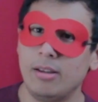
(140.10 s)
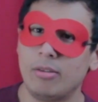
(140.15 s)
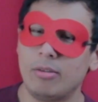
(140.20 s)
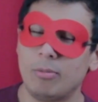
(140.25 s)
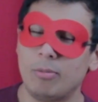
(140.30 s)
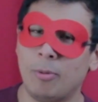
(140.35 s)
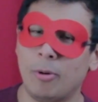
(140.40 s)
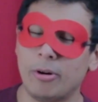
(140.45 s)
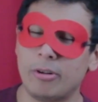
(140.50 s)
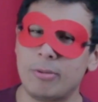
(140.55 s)

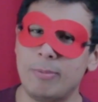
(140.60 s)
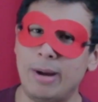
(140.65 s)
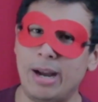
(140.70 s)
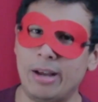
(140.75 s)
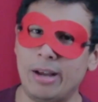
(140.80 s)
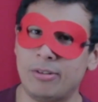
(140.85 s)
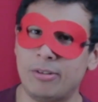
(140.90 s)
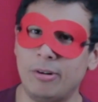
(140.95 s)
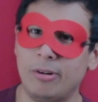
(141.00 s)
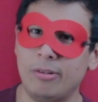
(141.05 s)

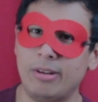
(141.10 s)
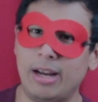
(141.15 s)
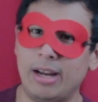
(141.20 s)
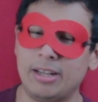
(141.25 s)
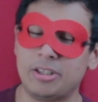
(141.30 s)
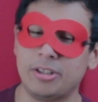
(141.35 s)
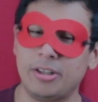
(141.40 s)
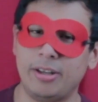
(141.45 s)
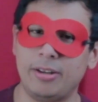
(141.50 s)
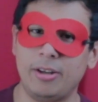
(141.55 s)
Sportsmaster is
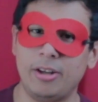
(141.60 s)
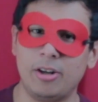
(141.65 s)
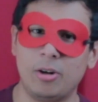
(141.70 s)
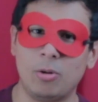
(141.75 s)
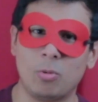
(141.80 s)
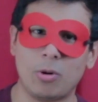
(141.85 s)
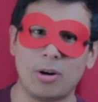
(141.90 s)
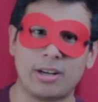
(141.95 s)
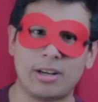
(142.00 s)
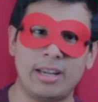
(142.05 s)
actually, you know,
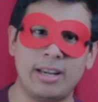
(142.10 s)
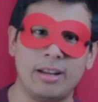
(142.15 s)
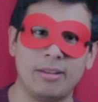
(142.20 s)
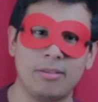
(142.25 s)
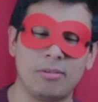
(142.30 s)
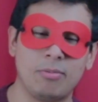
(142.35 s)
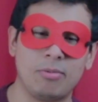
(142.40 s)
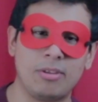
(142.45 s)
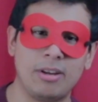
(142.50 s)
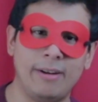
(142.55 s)
working on
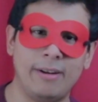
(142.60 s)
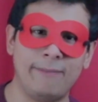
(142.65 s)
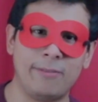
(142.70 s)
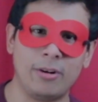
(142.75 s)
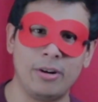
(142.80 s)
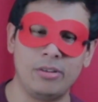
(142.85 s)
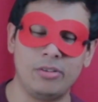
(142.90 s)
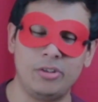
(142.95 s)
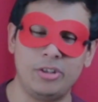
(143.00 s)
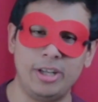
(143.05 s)
some stuff
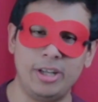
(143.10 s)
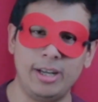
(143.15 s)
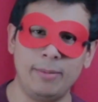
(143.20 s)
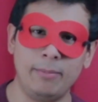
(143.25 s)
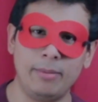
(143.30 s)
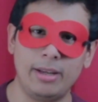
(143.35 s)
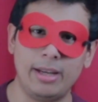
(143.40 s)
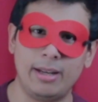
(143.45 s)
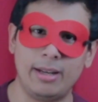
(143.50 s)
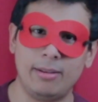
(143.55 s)
for his
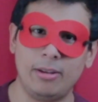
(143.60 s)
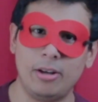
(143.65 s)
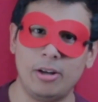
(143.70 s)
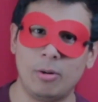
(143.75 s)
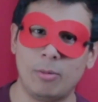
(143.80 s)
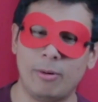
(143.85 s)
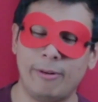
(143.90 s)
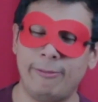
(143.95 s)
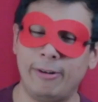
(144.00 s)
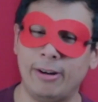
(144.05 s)
gym and, you know,
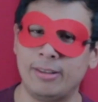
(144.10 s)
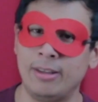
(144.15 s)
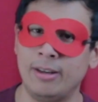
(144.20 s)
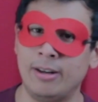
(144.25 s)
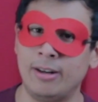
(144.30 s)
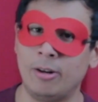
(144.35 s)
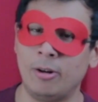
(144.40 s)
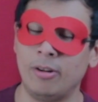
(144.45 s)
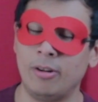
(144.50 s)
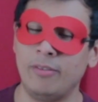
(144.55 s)
reflecting
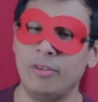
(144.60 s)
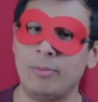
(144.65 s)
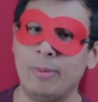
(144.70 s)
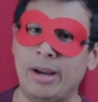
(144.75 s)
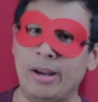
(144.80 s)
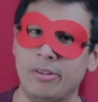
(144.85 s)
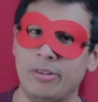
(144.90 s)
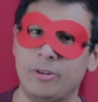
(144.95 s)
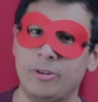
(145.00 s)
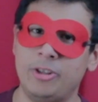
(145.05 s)
on all of his
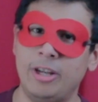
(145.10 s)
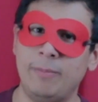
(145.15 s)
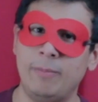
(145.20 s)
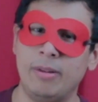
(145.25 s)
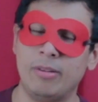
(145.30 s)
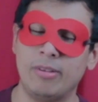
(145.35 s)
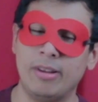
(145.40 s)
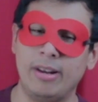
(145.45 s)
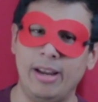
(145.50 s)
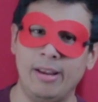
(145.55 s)
past
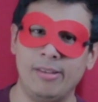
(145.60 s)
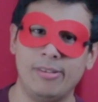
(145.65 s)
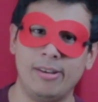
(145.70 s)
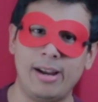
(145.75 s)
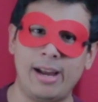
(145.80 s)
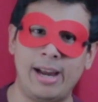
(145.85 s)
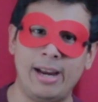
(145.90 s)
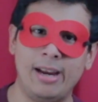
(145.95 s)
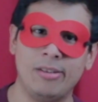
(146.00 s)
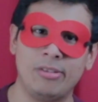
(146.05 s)
achievements that isn't
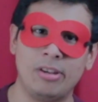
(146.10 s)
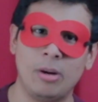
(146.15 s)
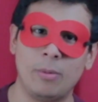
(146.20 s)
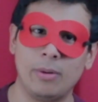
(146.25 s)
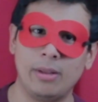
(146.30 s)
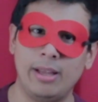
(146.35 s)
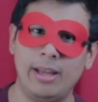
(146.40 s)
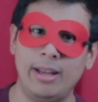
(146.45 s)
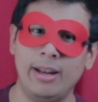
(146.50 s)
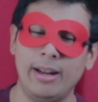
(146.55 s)
ISA
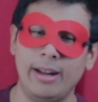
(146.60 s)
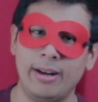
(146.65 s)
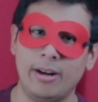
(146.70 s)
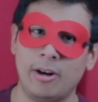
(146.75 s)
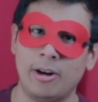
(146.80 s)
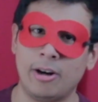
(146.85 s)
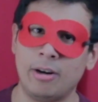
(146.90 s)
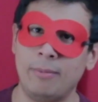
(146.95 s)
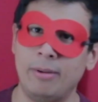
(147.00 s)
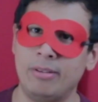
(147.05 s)
related. And
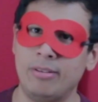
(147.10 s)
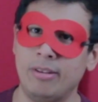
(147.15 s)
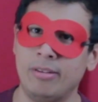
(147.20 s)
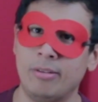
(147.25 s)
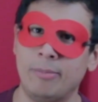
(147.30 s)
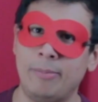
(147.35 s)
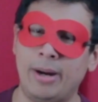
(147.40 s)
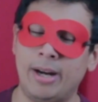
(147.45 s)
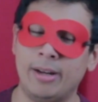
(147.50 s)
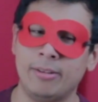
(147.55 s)
Artemis is
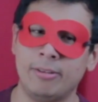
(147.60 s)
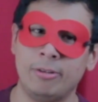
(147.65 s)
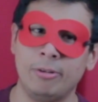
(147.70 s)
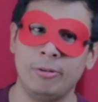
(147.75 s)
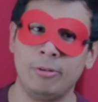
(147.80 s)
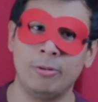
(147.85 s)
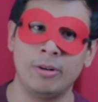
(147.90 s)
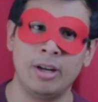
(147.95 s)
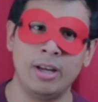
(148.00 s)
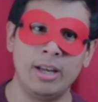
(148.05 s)
about
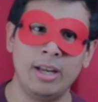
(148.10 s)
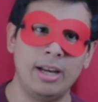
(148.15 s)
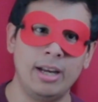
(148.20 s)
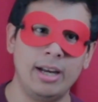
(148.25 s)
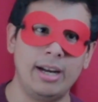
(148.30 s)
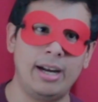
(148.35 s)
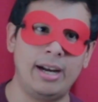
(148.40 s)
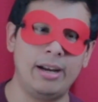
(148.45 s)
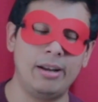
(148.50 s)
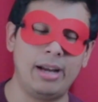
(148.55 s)
to,
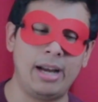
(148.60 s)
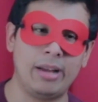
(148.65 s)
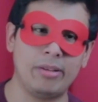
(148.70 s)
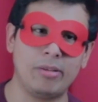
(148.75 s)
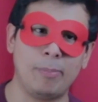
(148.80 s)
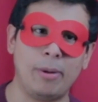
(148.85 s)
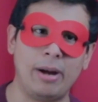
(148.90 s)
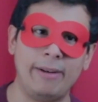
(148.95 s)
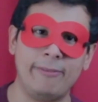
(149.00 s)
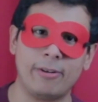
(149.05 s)
has
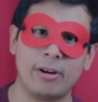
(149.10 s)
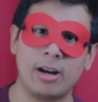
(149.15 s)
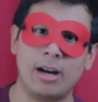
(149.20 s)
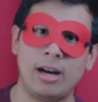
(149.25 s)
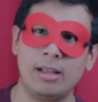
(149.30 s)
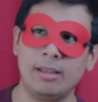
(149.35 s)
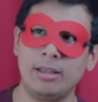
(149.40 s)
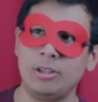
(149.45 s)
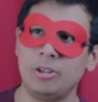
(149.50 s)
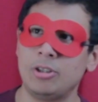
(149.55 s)
applied for
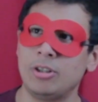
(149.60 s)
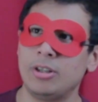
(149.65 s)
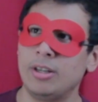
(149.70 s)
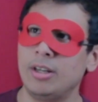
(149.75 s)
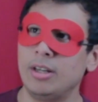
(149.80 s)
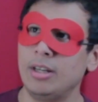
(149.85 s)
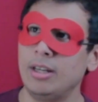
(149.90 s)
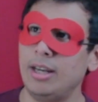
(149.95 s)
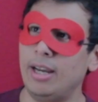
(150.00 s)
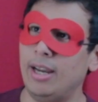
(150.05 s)
college
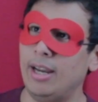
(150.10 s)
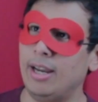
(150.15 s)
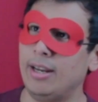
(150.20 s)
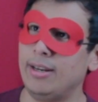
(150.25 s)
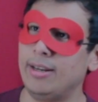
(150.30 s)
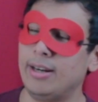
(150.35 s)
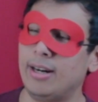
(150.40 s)
and